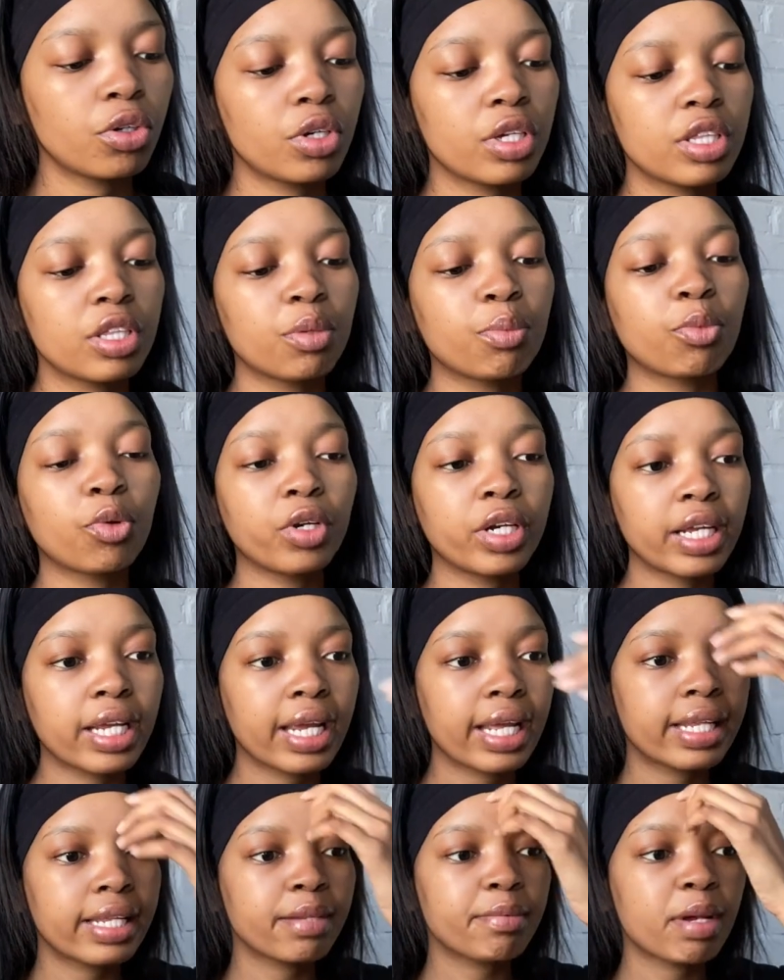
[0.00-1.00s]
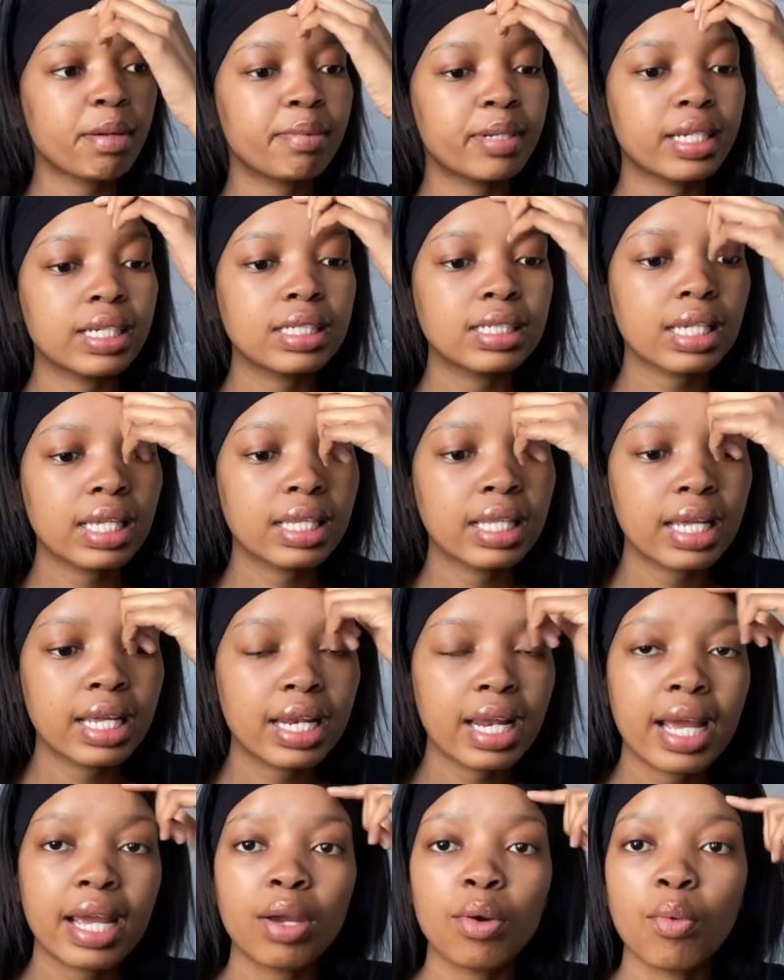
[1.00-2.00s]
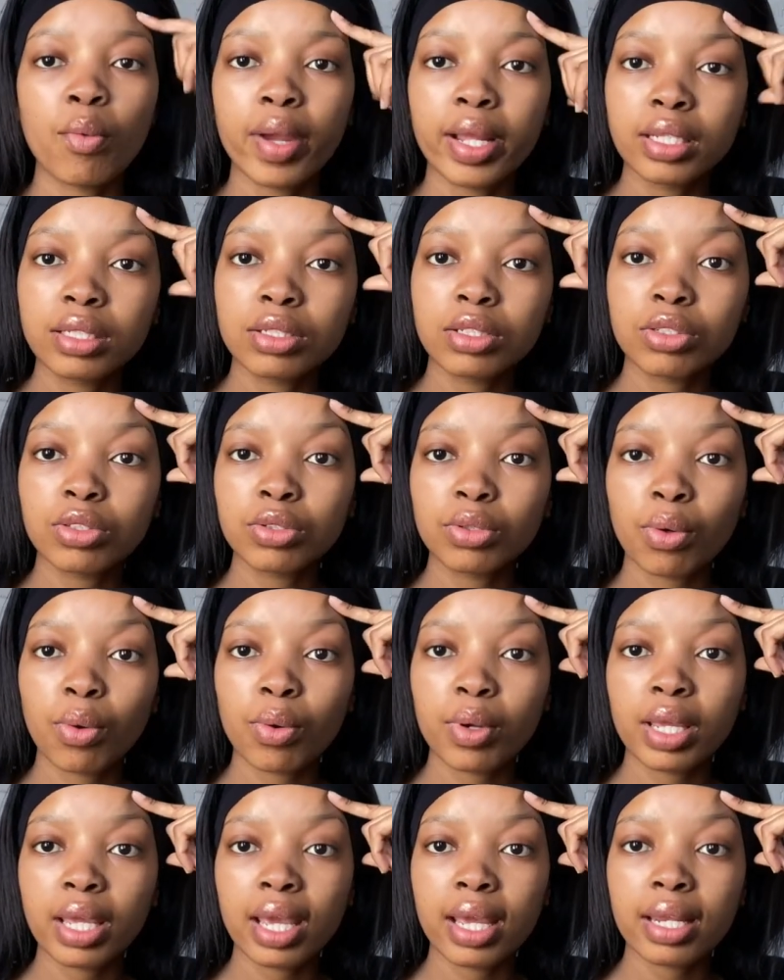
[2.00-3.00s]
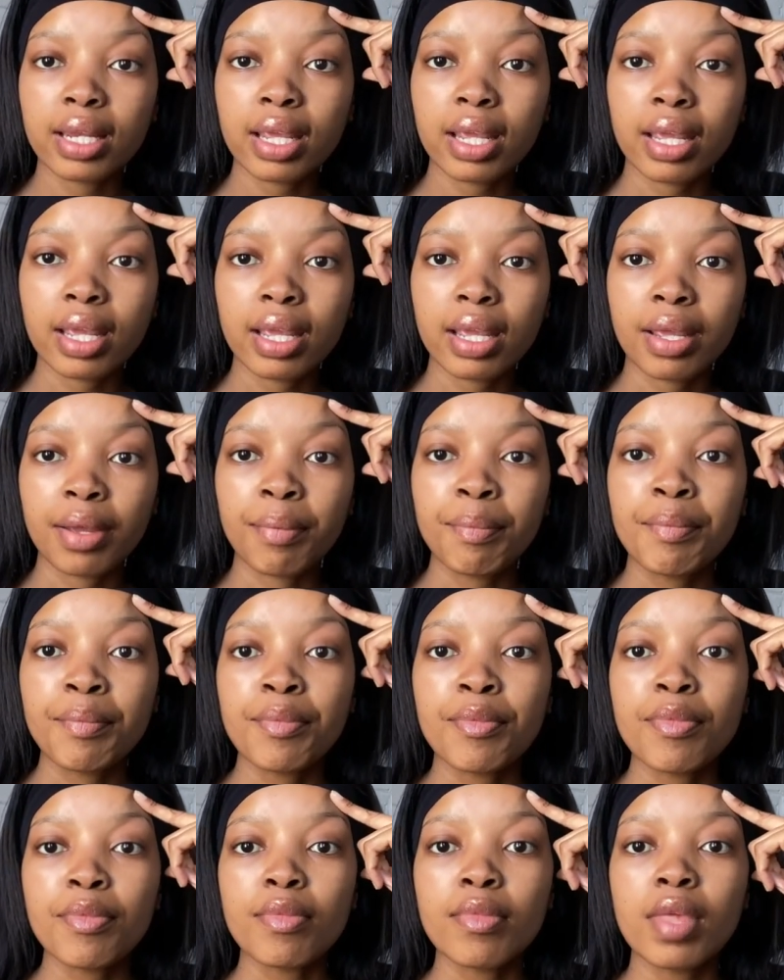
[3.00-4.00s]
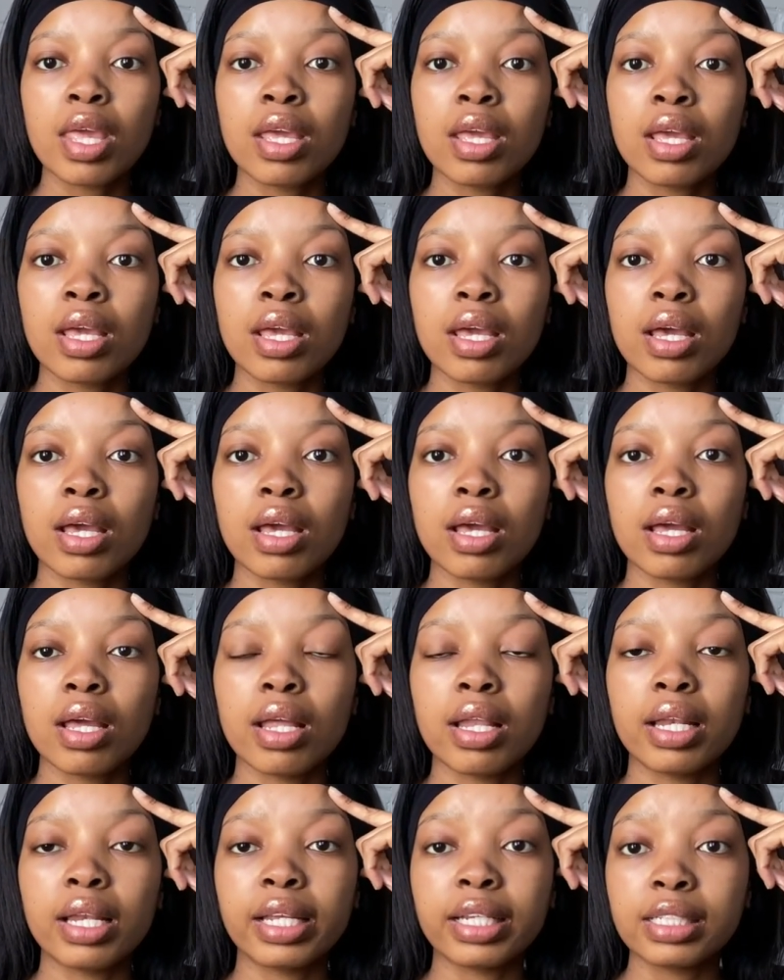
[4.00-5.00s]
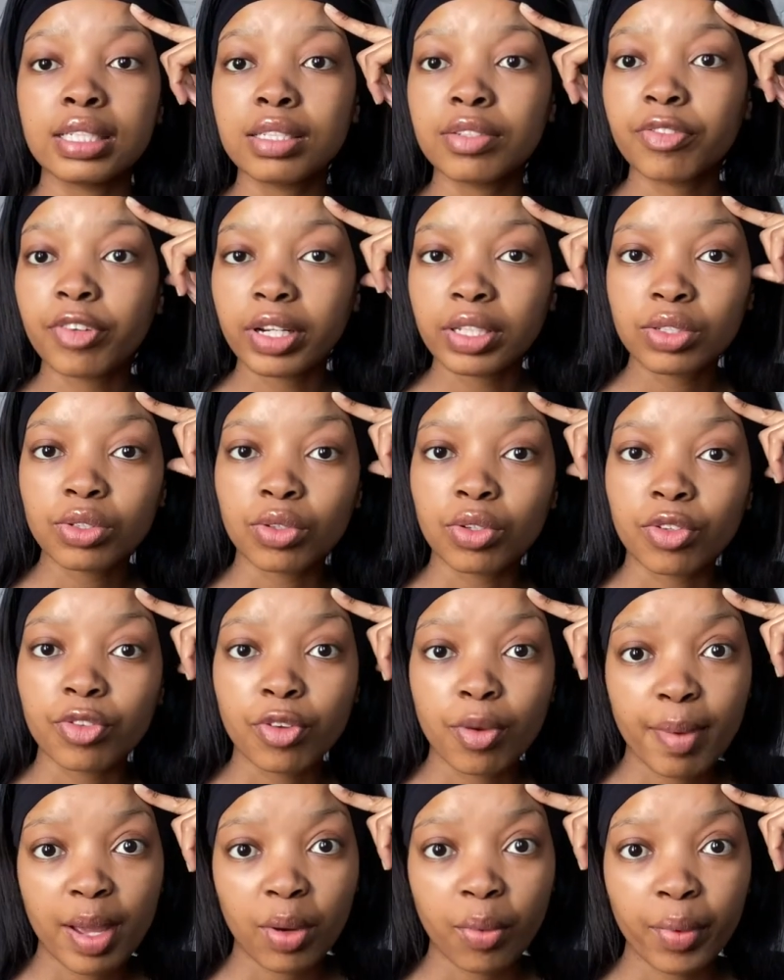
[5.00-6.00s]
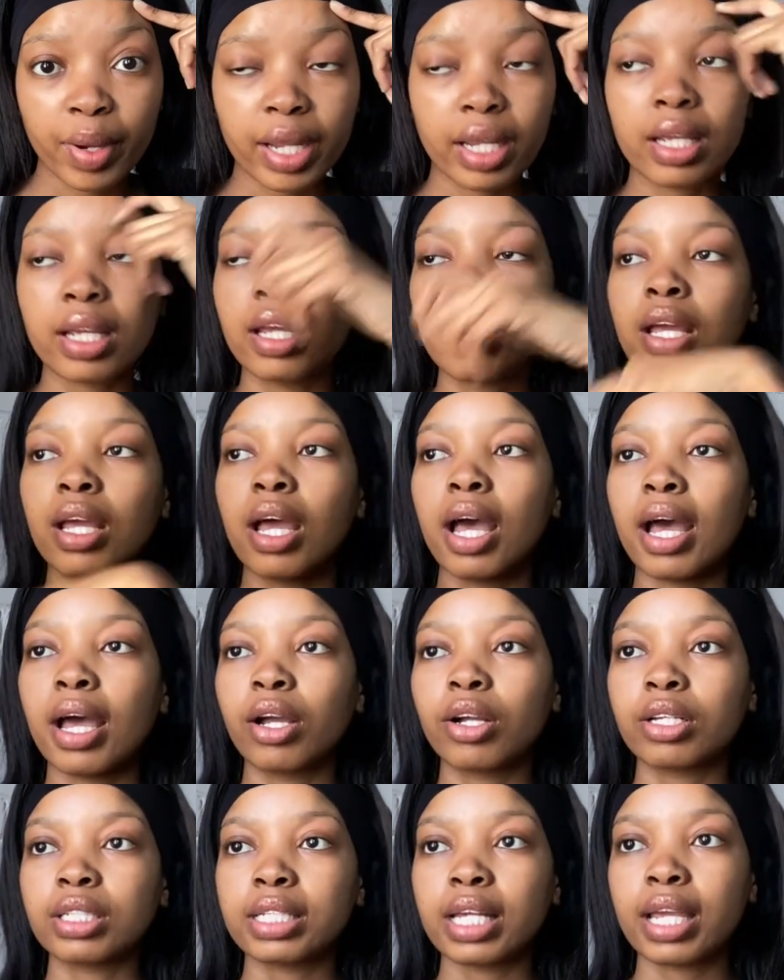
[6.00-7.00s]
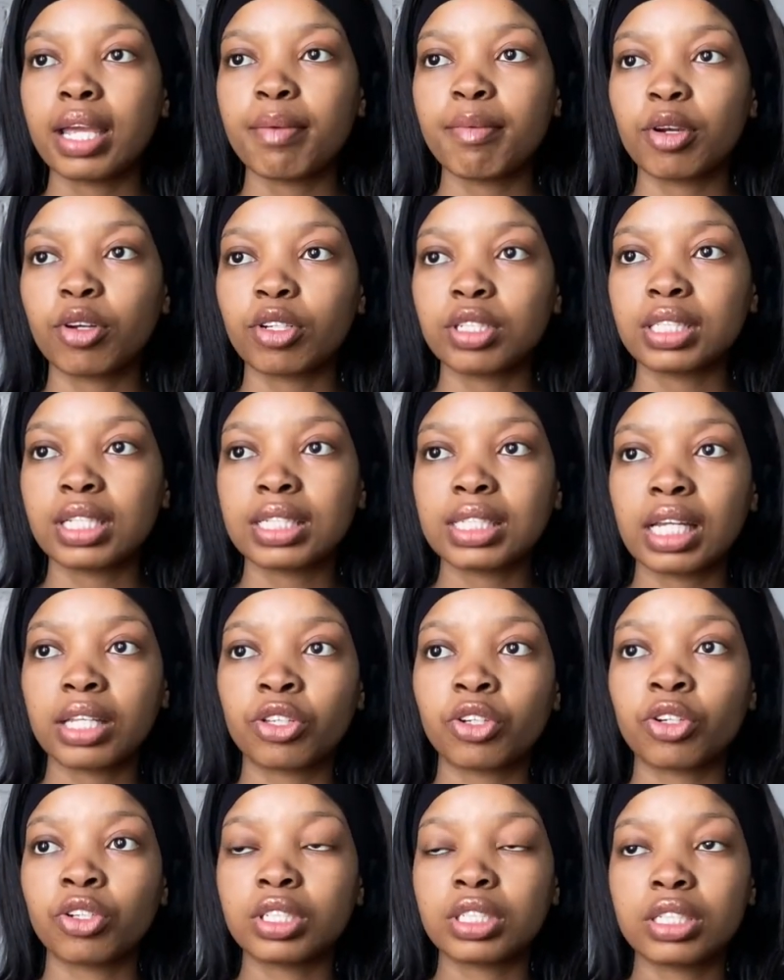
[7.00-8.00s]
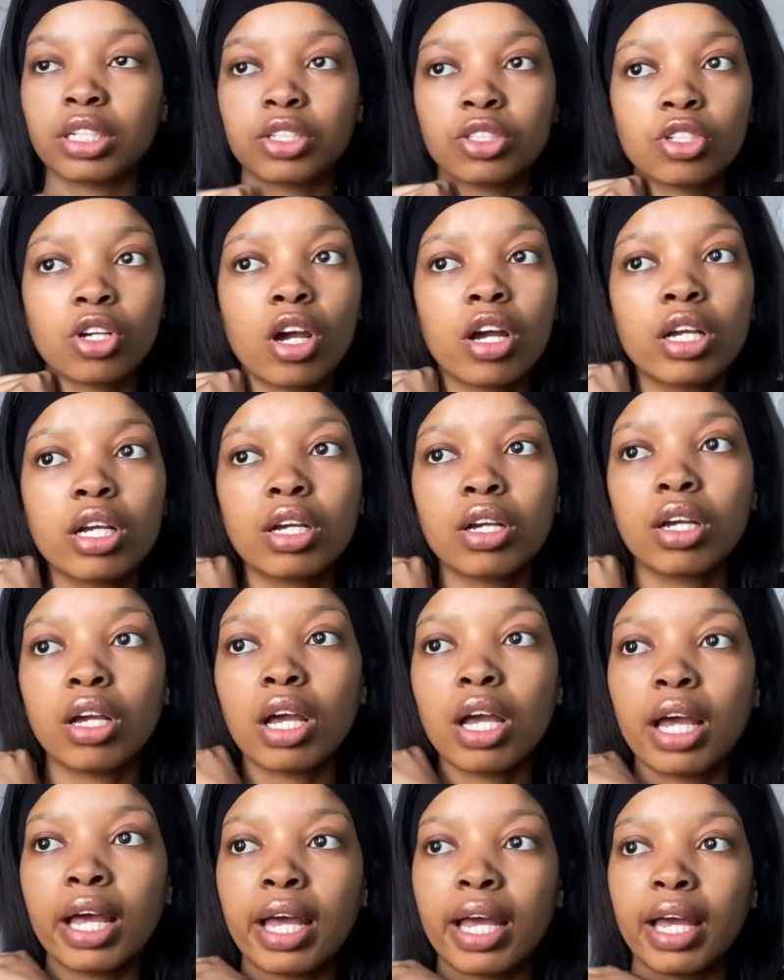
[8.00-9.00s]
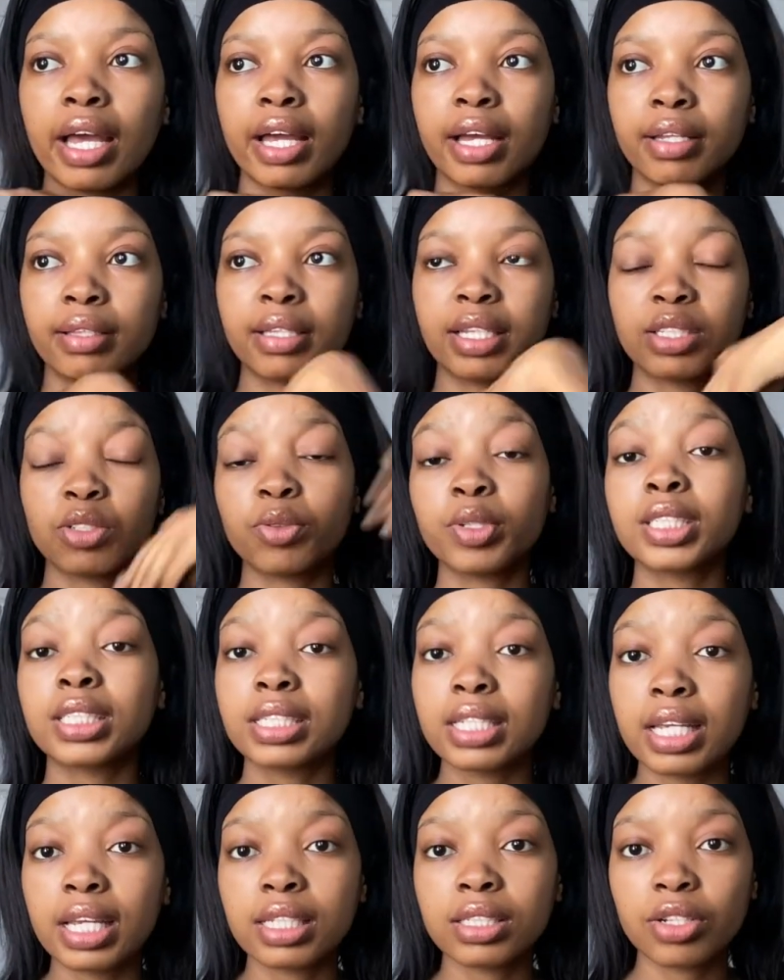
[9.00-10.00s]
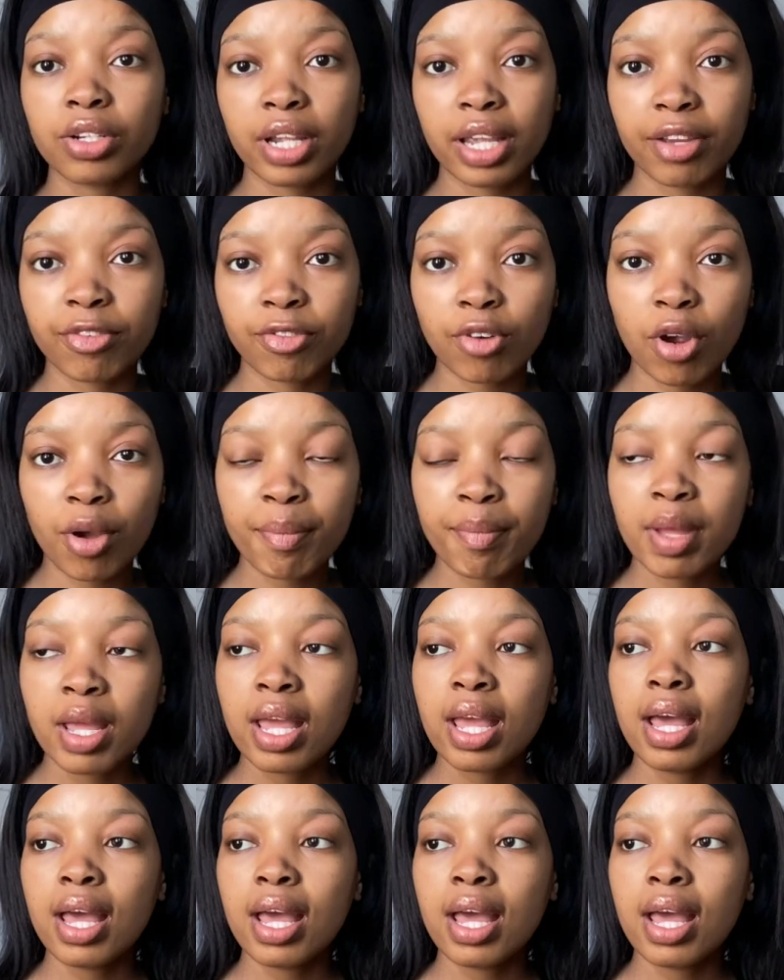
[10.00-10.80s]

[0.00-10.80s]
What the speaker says: In the morning, I cleaned my place and then I went to go get a lace frontal for my wig because I came across this other girl's TikTok. That's where she gets her hair from.